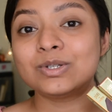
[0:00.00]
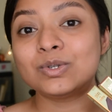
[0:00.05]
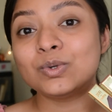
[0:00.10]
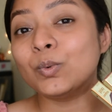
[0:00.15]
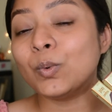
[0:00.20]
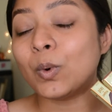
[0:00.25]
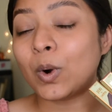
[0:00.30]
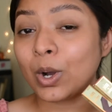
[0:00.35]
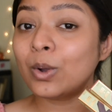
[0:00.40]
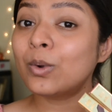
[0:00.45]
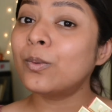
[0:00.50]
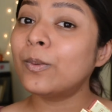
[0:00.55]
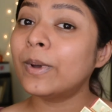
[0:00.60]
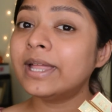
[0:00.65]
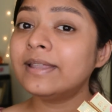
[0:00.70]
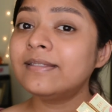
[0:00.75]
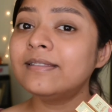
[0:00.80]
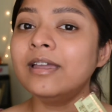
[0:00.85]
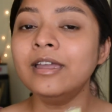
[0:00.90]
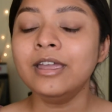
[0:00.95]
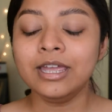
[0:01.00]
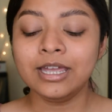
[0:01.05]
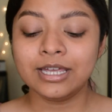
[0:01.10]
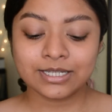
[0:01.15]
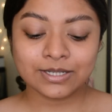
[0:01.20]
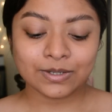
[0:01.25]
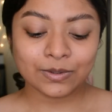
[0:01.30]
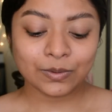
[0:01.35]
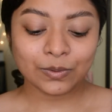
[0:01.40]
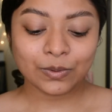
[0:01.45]
to work with.
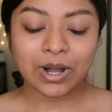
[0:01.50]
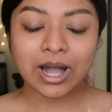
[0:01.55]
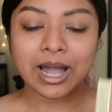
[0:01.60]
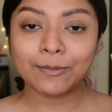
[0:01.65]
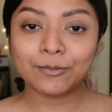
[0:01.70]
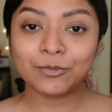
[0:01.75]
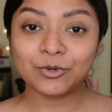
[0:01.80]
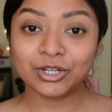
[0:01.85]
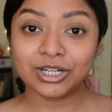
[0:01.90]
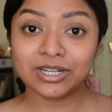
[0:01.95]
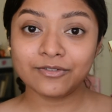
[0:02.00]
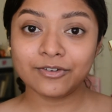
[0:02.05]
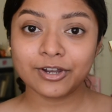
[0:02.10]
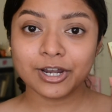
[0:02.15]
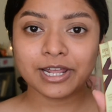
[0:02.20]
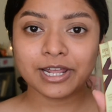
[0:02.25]
So I'm really very